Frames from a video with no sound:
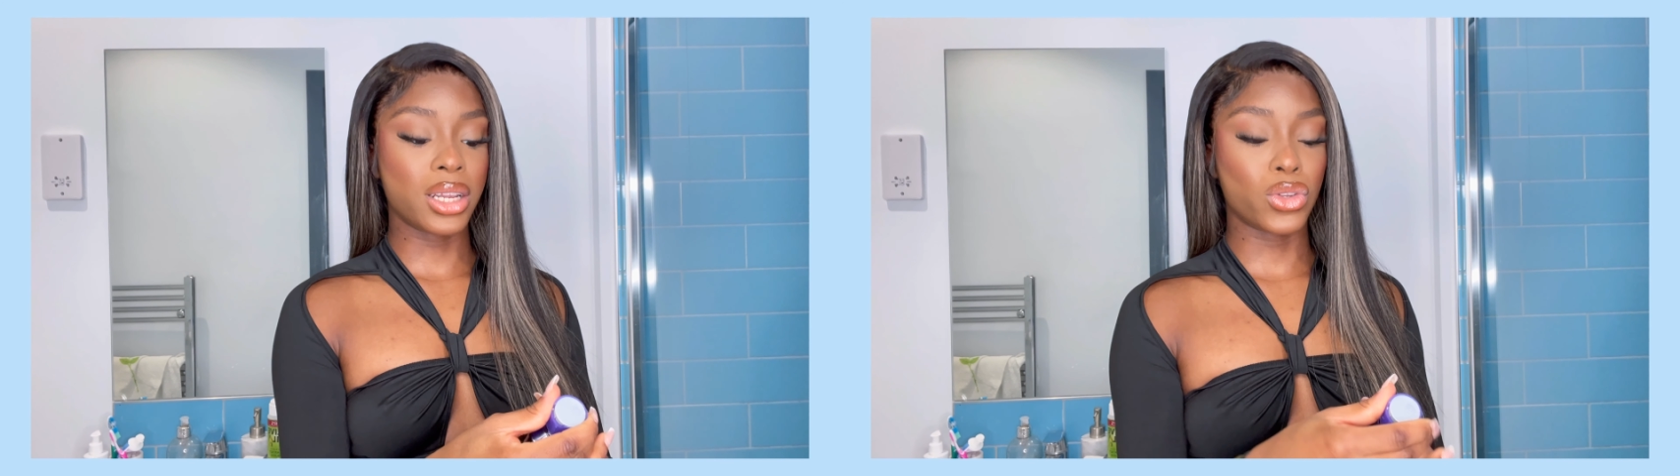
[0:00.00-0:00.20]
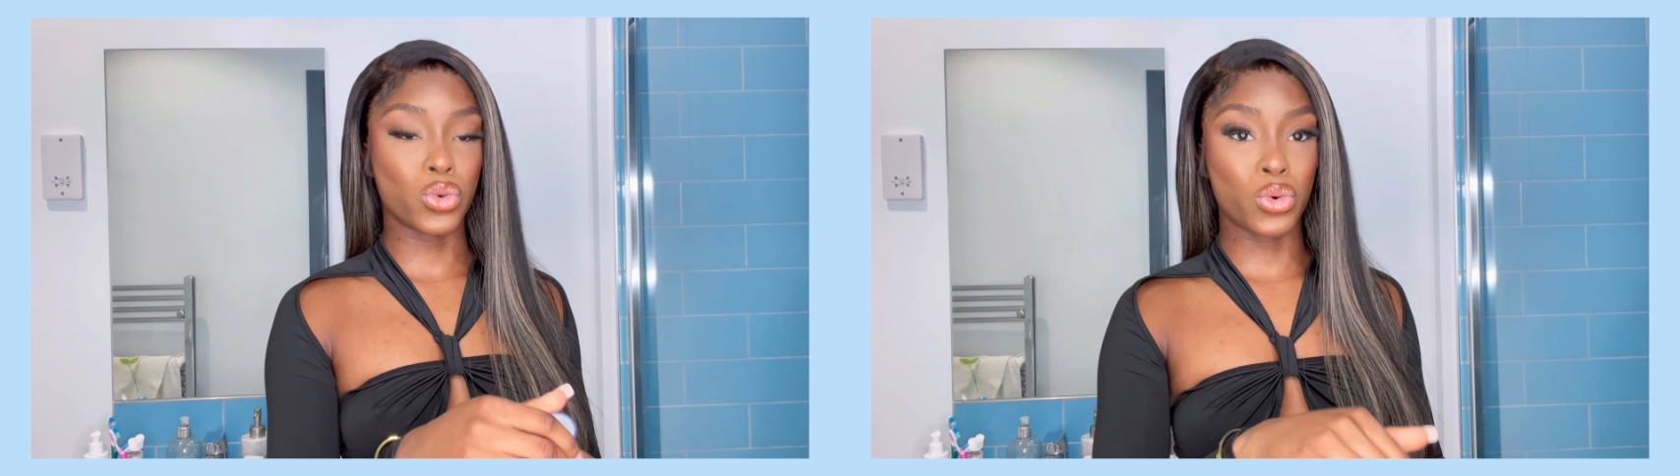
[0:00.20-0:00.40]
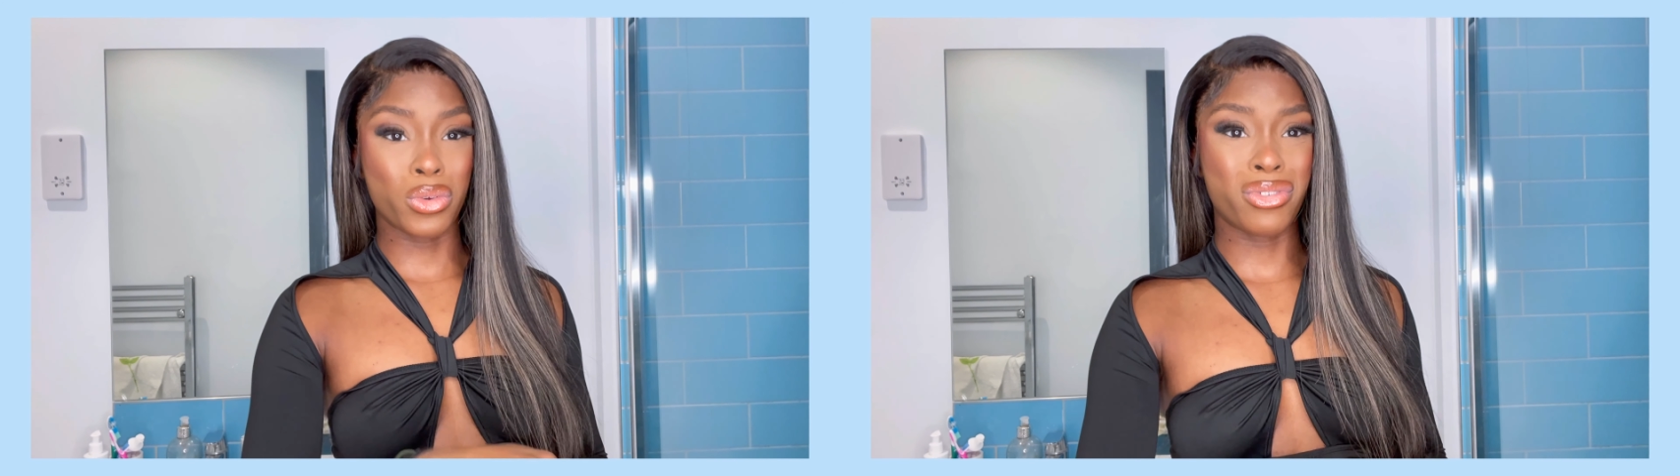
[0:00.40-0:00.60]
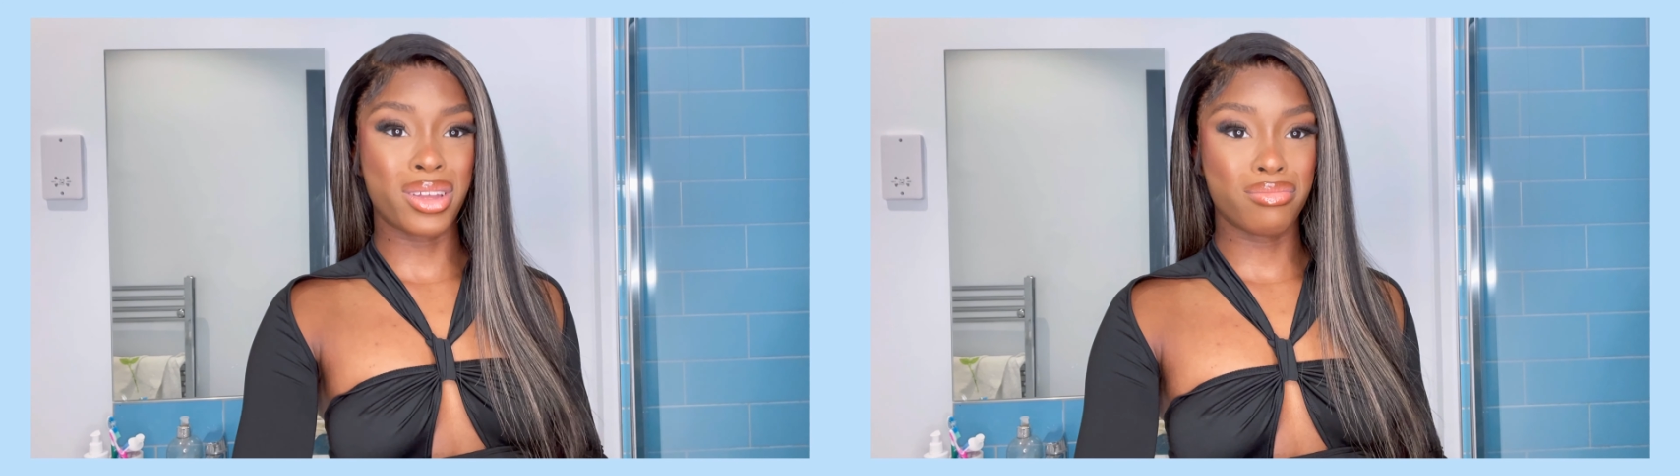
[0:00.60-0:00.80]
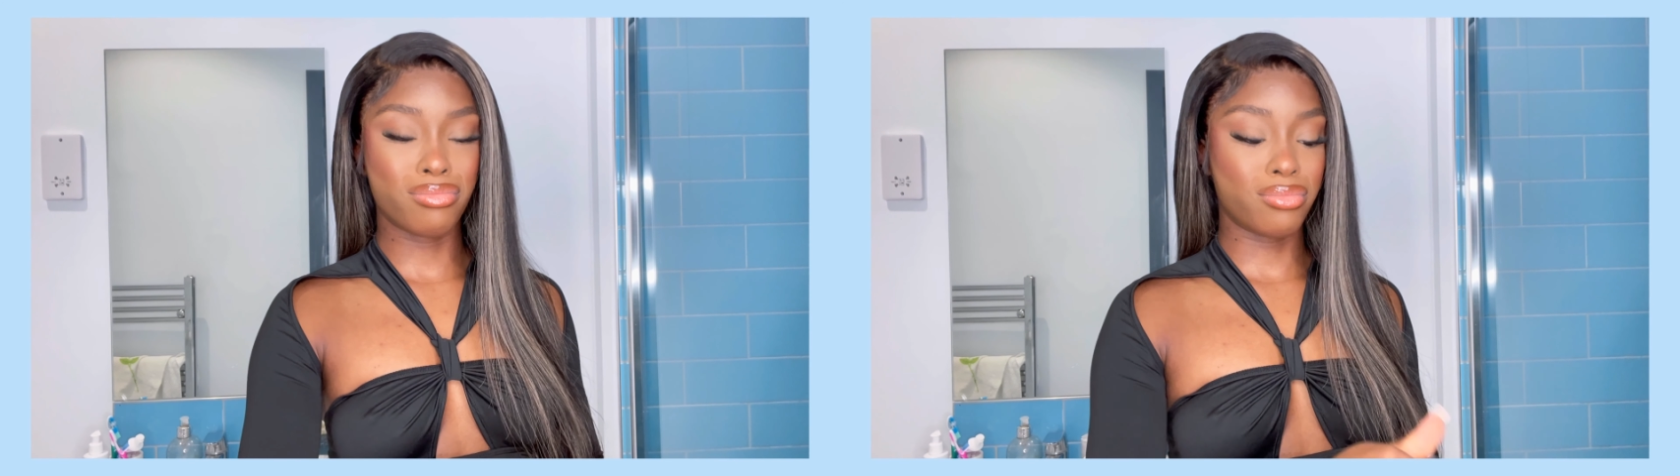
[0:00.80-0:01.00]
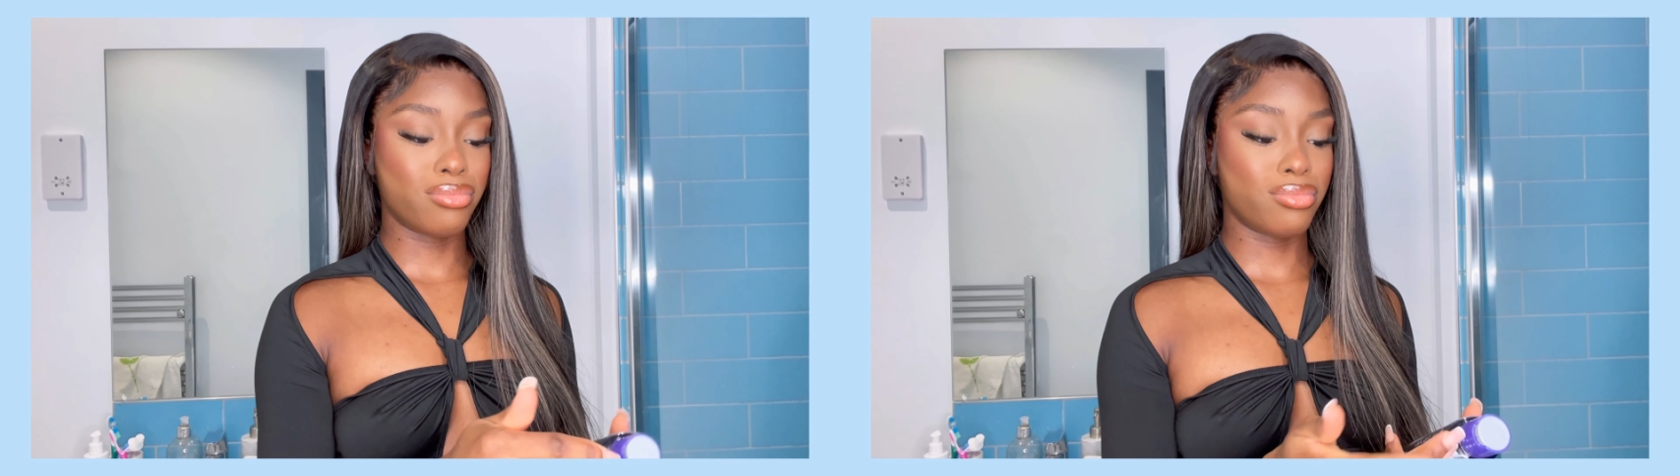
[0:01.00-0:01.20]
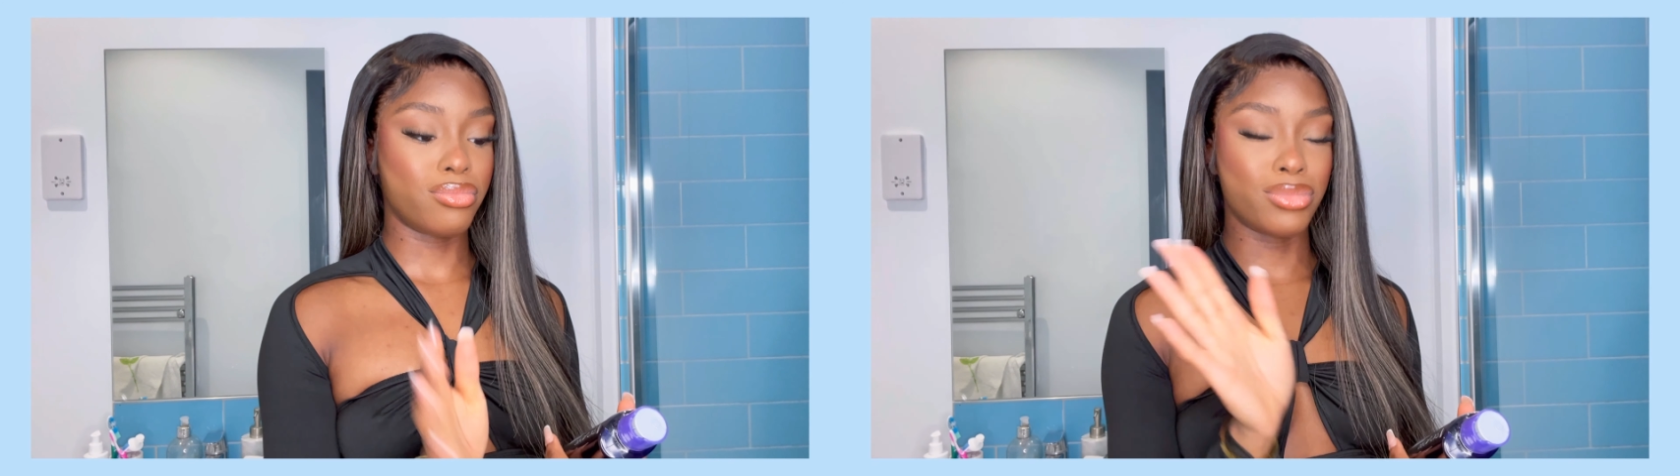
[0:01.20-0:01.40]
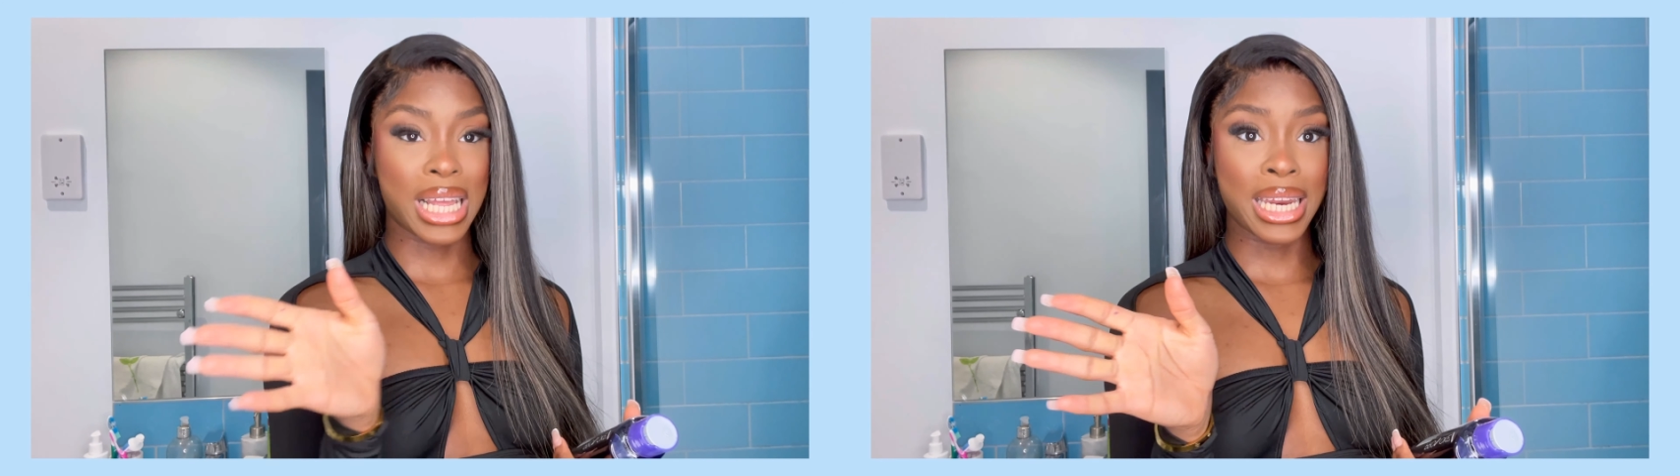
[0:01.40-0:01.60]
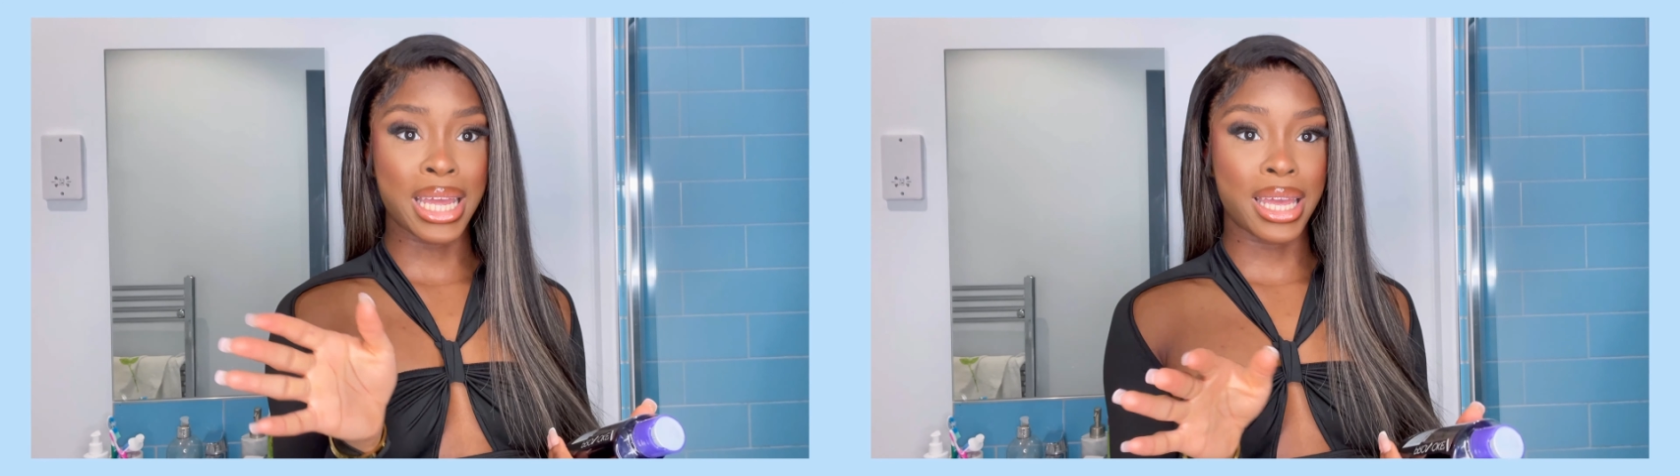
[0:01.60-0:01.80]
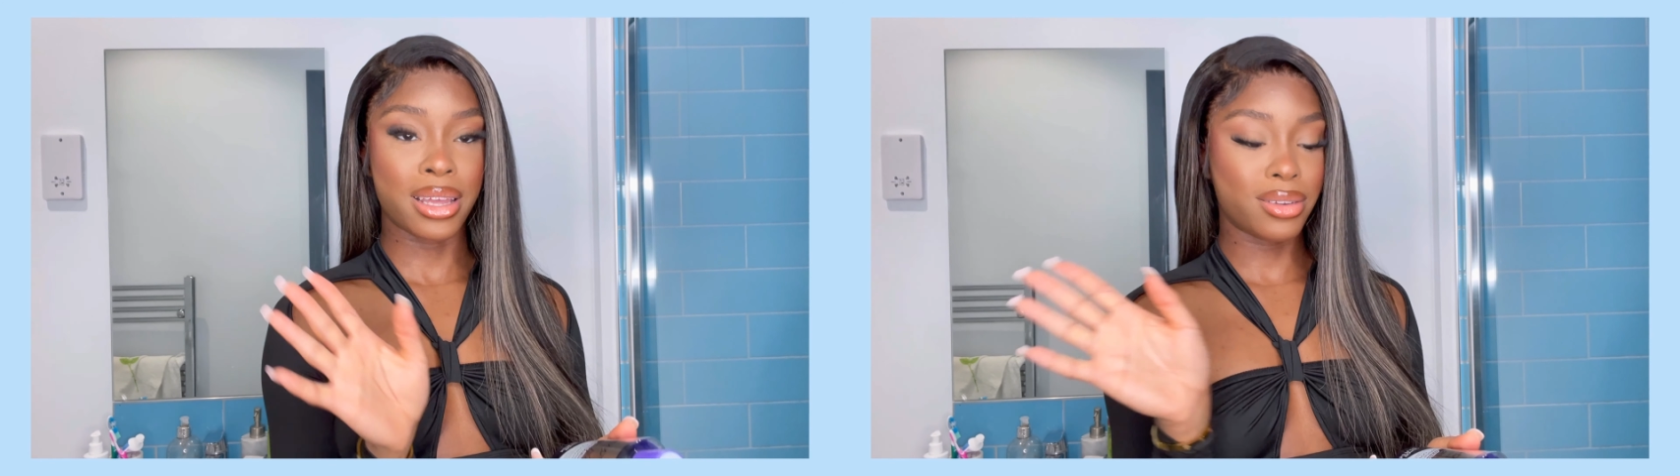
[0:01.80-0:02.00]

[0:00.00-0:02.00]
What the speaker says: door with dead hair.